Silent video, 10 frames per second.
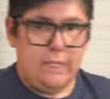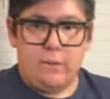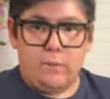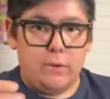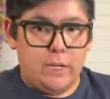
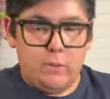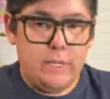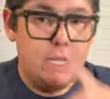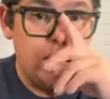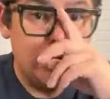like right
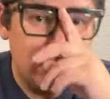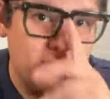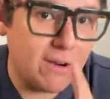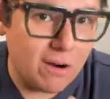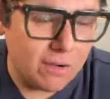away.
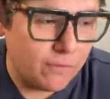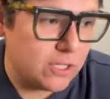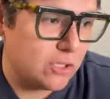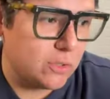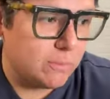So these are
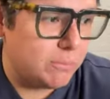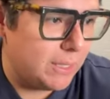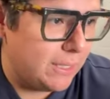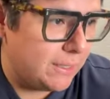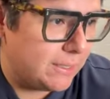artificial,
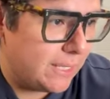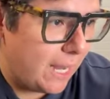but